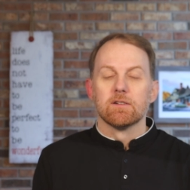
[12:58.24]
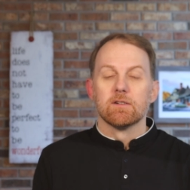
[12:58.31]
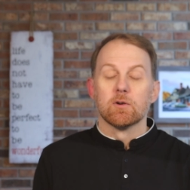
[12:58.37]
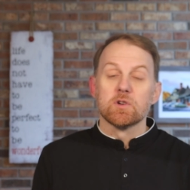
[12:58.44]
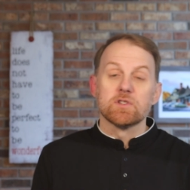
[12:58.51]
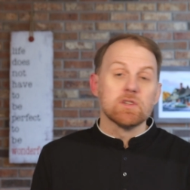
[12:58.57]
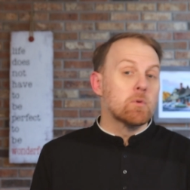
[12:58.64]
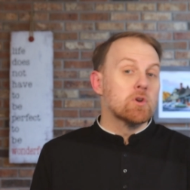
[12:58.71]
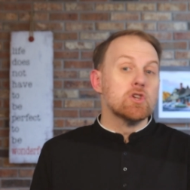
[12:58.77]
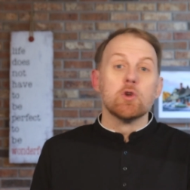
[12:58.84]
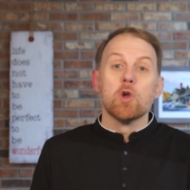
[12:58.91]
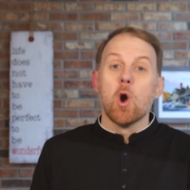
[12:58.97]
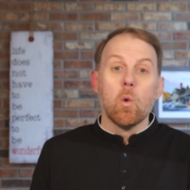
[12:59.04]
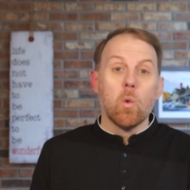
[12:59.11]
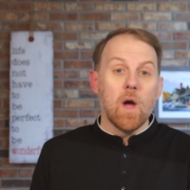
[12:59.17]
or someone you
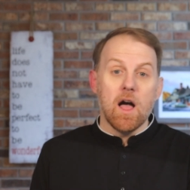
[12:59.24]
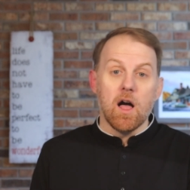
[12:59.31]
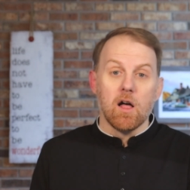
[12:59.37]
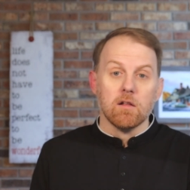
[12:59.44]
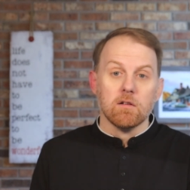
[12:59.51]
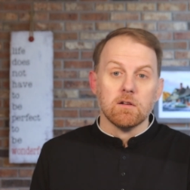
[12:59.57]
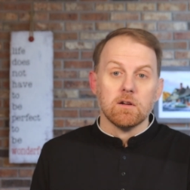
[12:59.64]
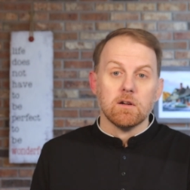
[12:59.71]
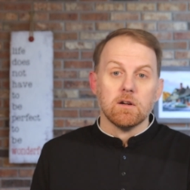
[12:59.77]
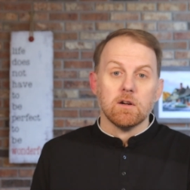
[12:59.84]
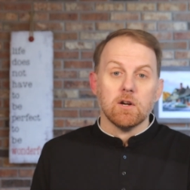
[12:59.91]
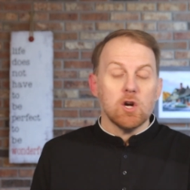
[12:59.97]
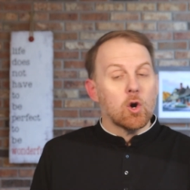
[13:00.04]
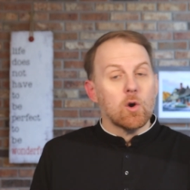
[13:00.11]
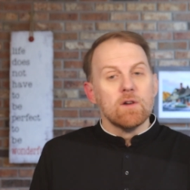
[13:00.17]
know well,
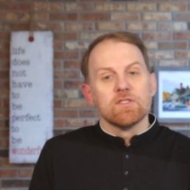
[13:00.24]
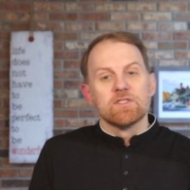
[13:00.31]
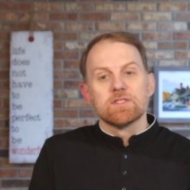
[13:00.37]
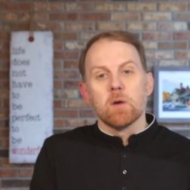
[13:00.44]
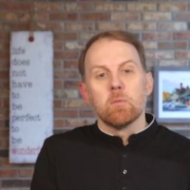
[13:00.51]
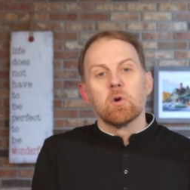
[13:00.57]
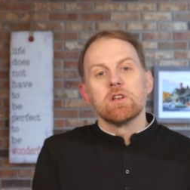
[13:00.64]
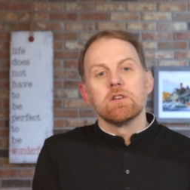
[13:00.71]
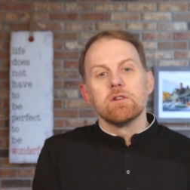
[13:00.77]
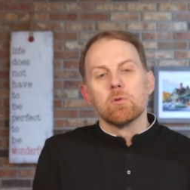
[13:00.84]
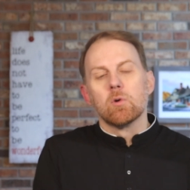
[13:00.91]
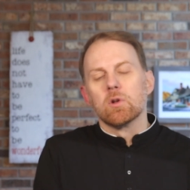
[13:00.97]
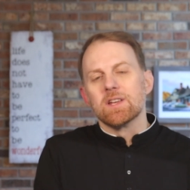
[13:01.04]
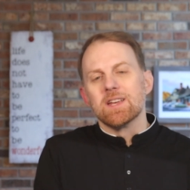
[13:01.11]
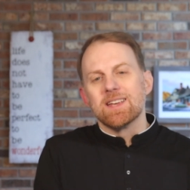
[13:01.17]
or even someone you only